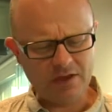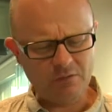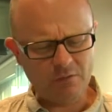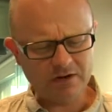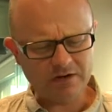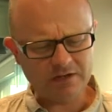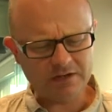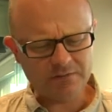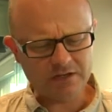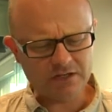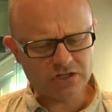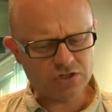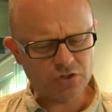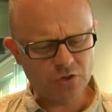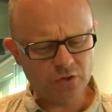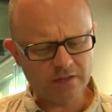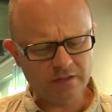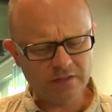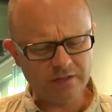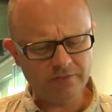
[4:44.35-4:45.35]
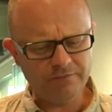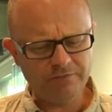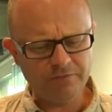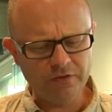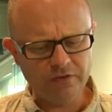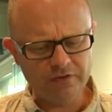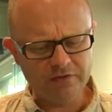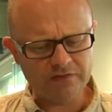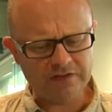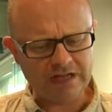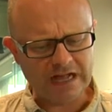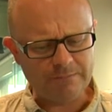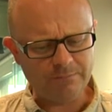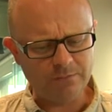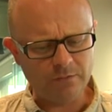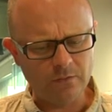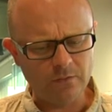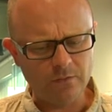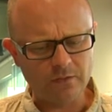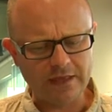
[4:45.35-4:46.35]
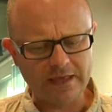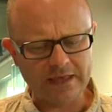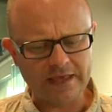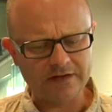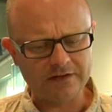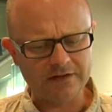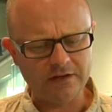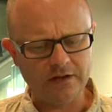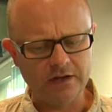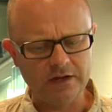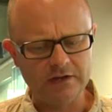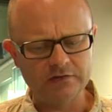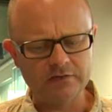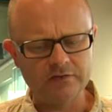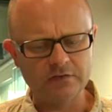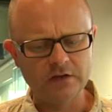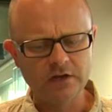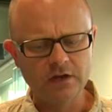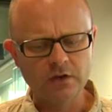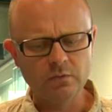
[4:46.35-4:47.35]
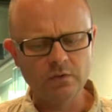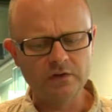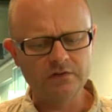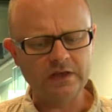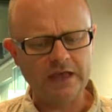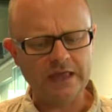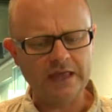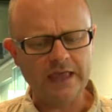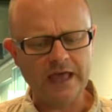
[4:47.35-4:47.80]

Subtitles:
wanted to be sure that the first sample they analysed was